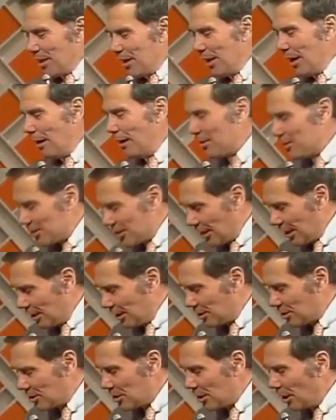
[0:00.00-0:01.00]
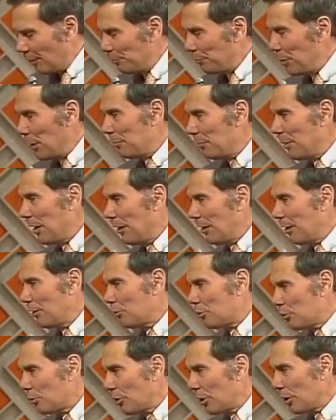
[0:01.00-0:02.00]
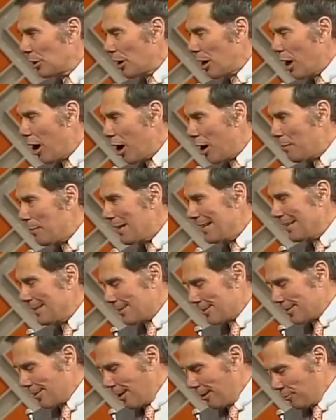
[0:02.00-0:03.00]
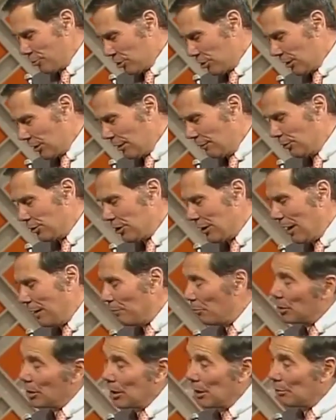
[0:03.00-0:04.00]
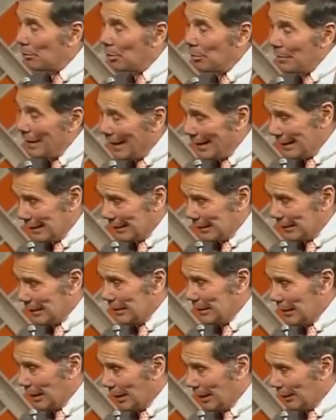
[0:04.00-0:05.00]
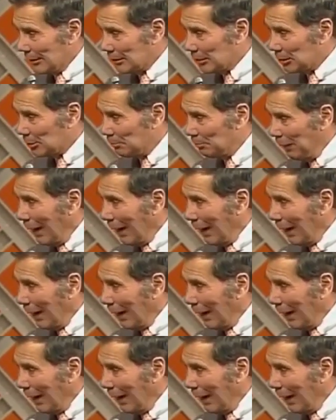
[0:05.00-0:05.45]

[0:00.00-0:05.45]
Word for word: Karen said, it's tough being married to an army sergeant. Every time we get romantic, he yells,